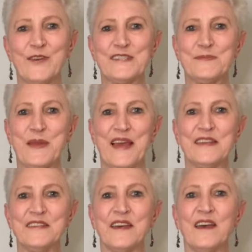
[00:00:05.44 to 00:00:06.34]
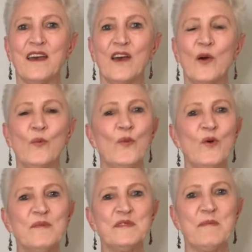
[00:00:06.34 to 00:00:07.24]
Explained.
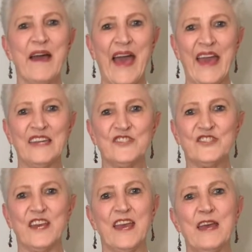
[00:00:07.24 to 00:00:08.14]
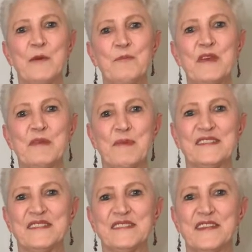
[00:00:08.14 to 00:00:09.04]
Welcome to my Aged Care
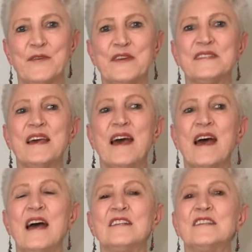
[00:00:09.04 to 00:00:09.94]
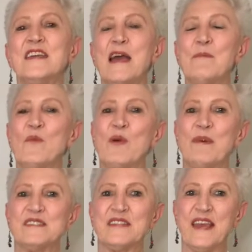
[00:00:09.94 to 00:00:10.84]
Mythbuster series. Today we're
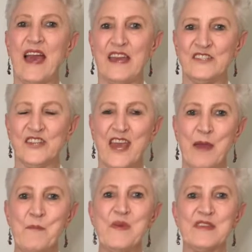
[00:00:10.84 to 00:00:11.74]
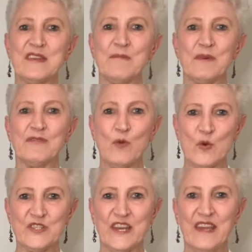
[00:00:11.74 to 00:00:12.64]
busting aged care myth number
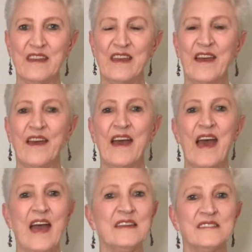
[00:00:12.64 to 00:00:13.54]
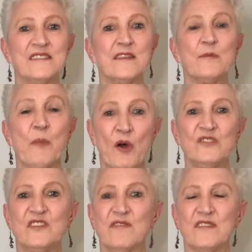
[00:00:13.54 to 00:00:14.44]
14, and it's that a
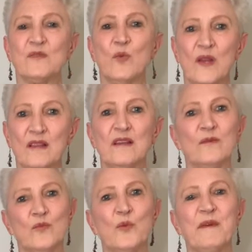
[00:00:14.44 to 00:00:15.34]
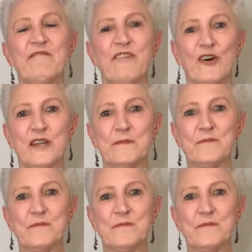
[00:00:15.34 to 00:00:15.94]
post office will be fine.